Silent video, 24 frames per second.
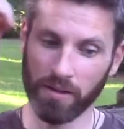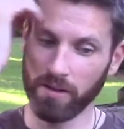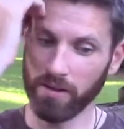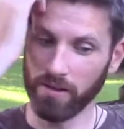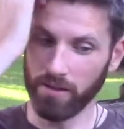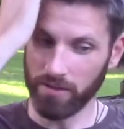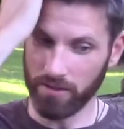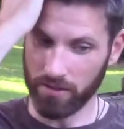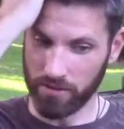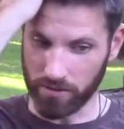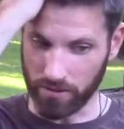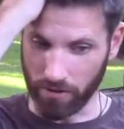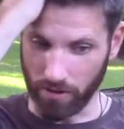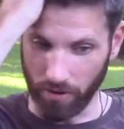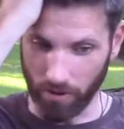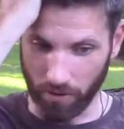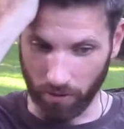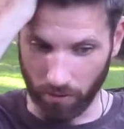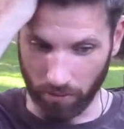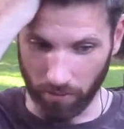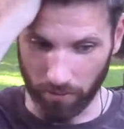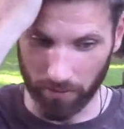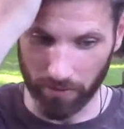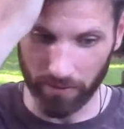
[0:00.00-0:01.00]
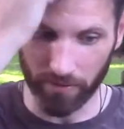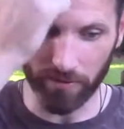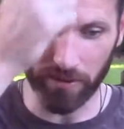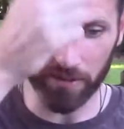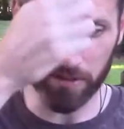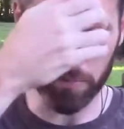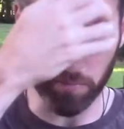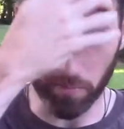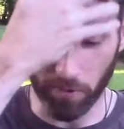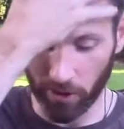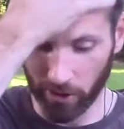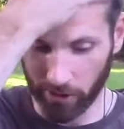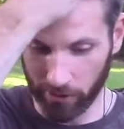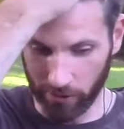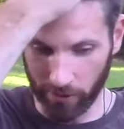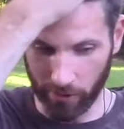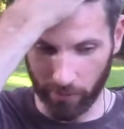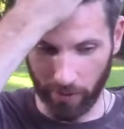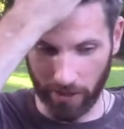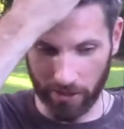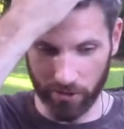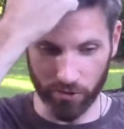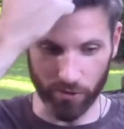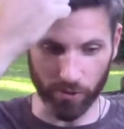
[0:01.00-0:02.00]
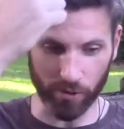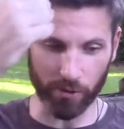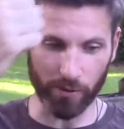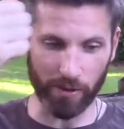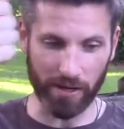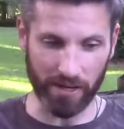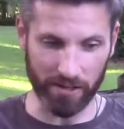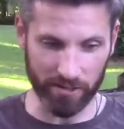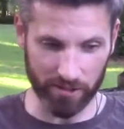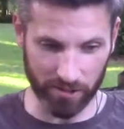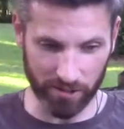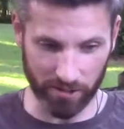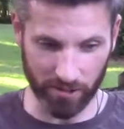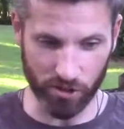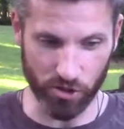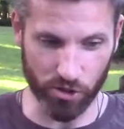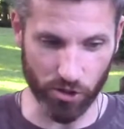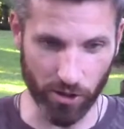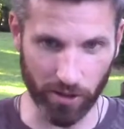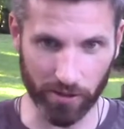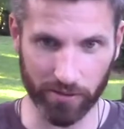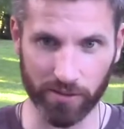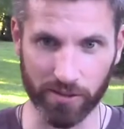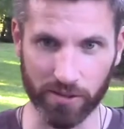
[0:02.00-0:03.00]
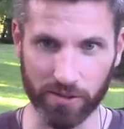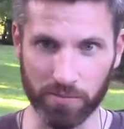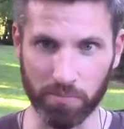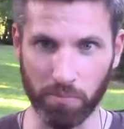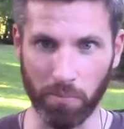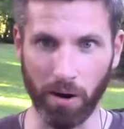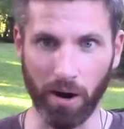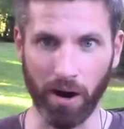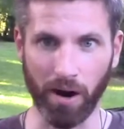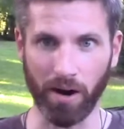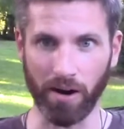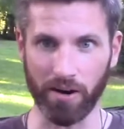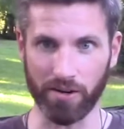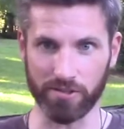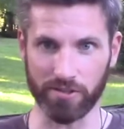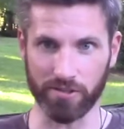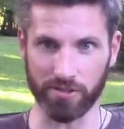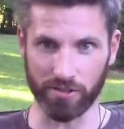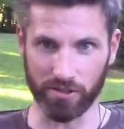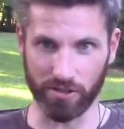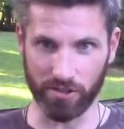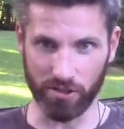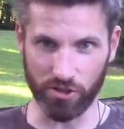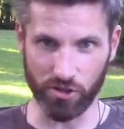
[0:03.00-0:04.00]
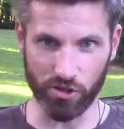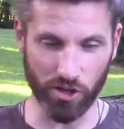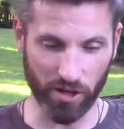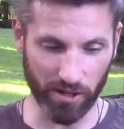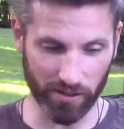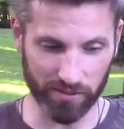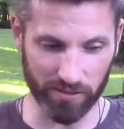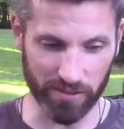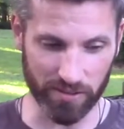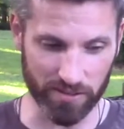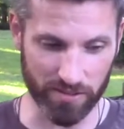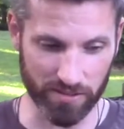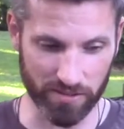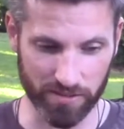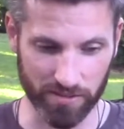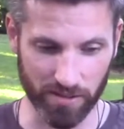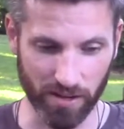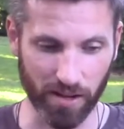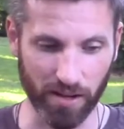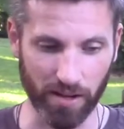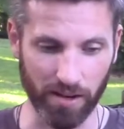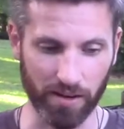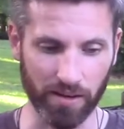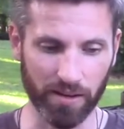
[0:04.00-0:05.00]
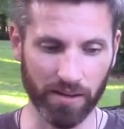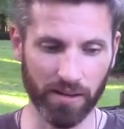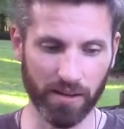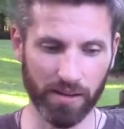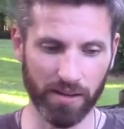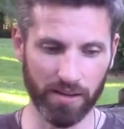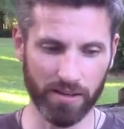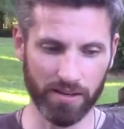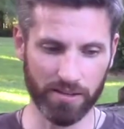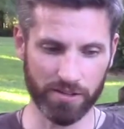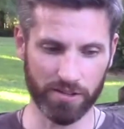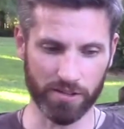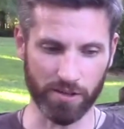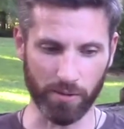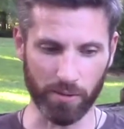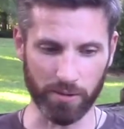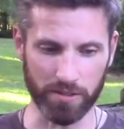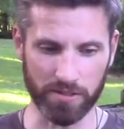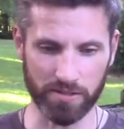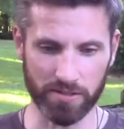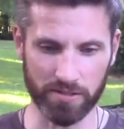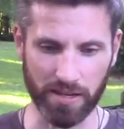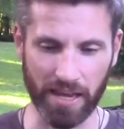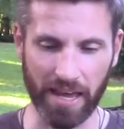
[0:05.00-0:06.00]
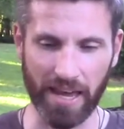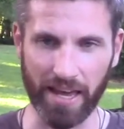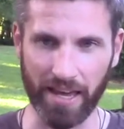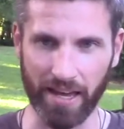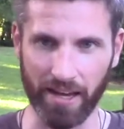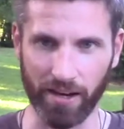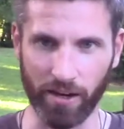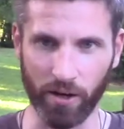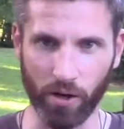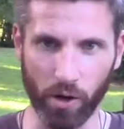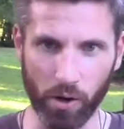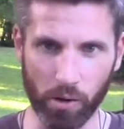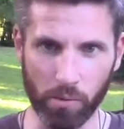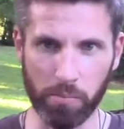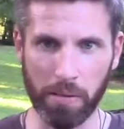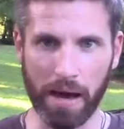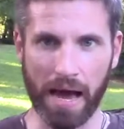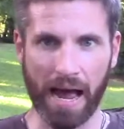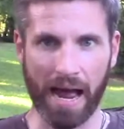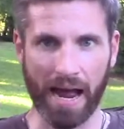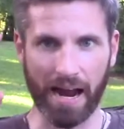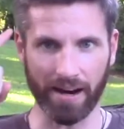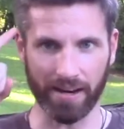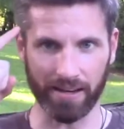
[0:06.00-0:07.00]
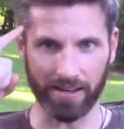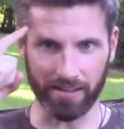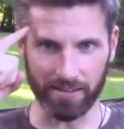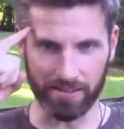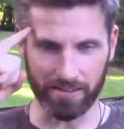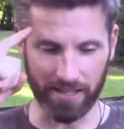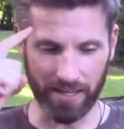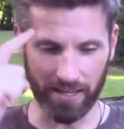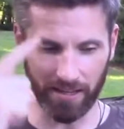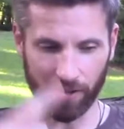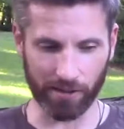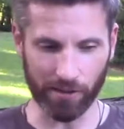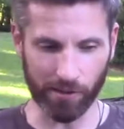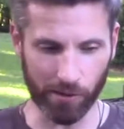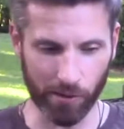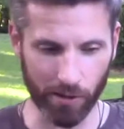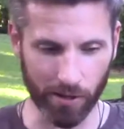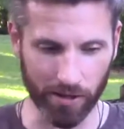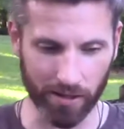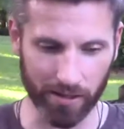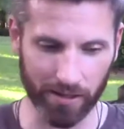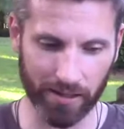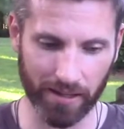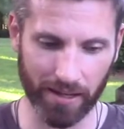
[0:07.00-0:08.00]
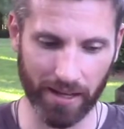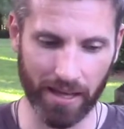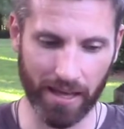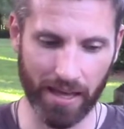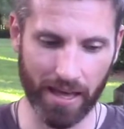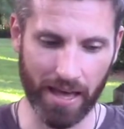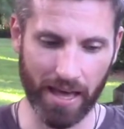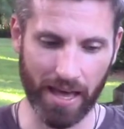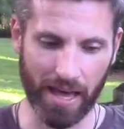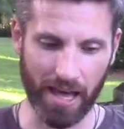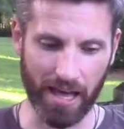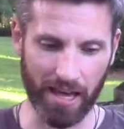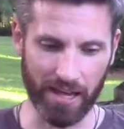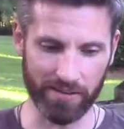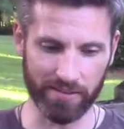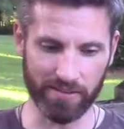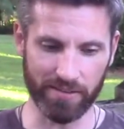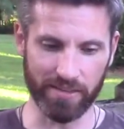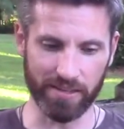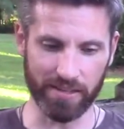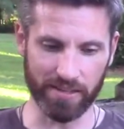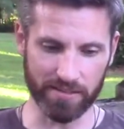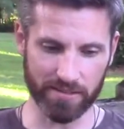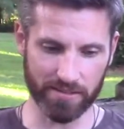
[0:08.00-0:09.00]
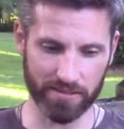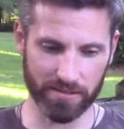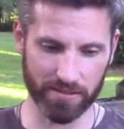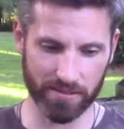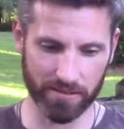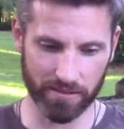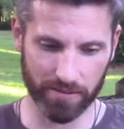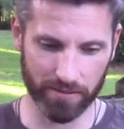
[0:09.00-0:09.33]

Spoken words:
So this Mercury retrograde is conjunct this Mars, it's conjunct this Sun. So it's saying, go back and take a look at this